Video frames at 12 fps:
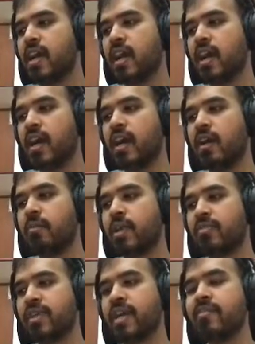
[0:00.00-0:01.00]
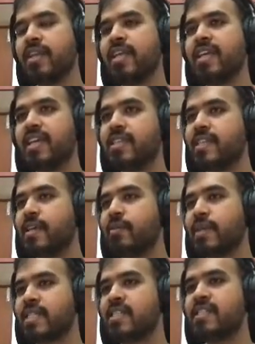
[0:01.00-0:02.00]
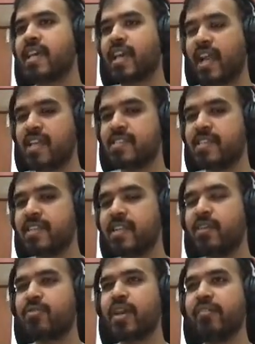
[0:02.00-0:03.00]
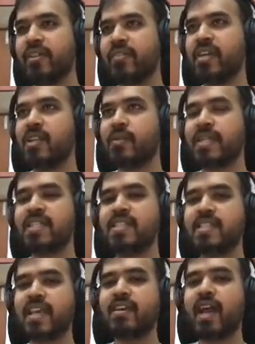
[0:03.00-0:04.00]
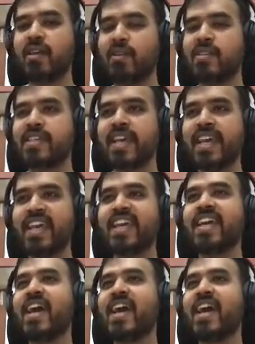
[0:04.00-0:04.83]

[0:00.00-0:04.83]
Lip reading: But if you have any easy questions, I can answer. If you have difficult questions, I will say,